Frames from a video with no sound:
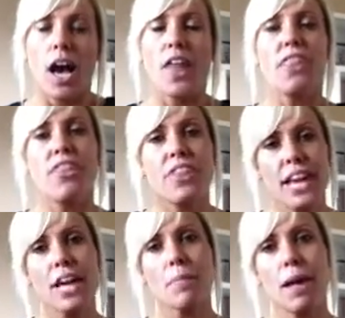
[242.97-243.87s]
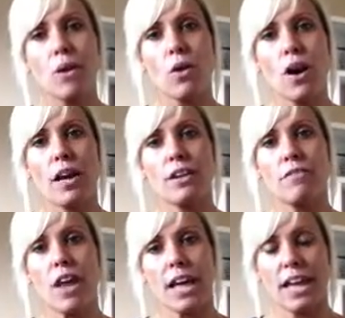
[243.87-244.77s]
And think about kind
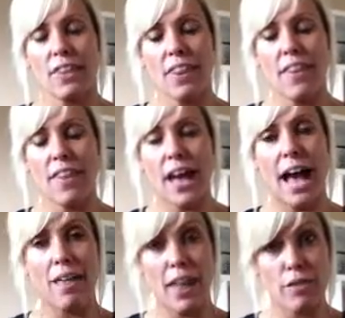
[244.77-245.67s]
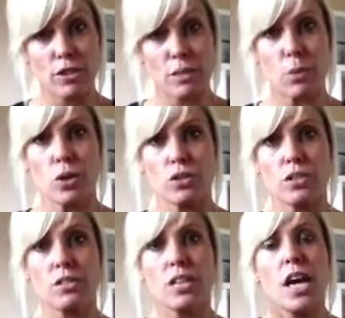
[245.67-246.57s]
of like that
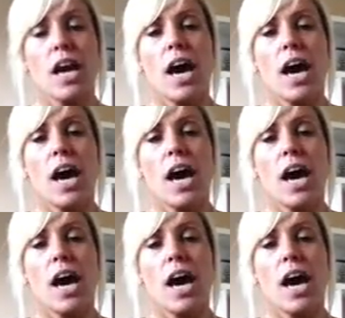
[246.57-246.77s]
response,